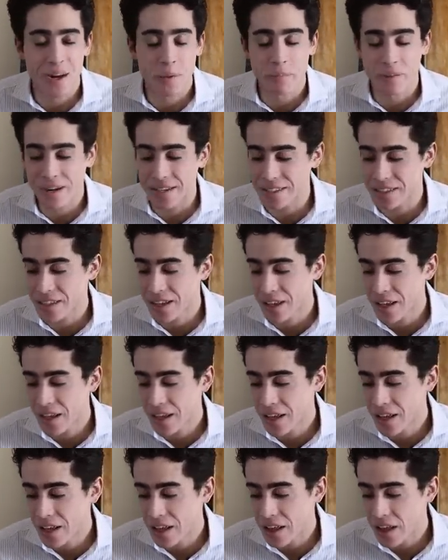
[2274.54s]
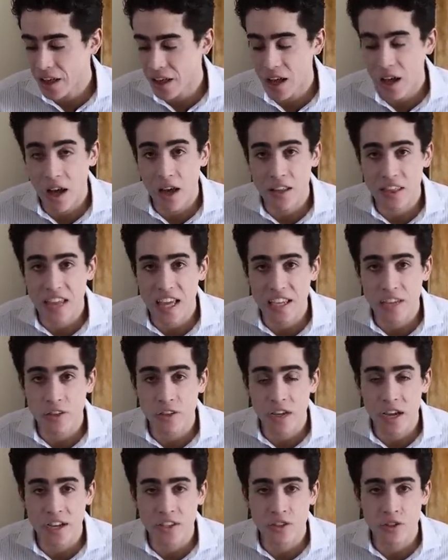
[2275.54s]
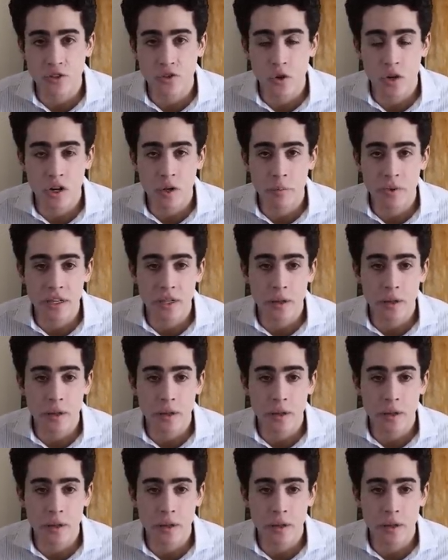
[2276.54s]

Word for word: uh, but uh, thank you guys for joining